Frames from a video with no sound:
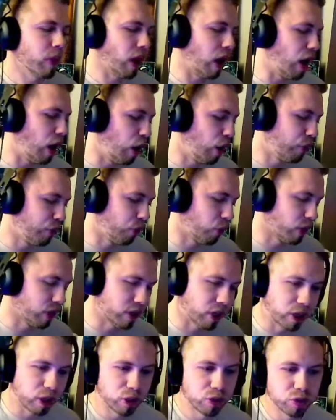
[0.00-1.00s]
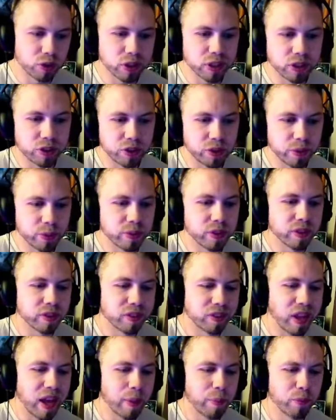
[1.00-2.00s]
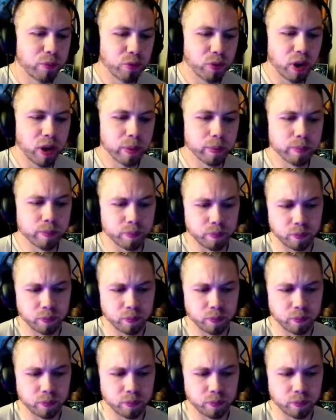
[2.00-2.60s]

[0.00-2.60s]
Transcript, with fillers: All four cultural issues that stem from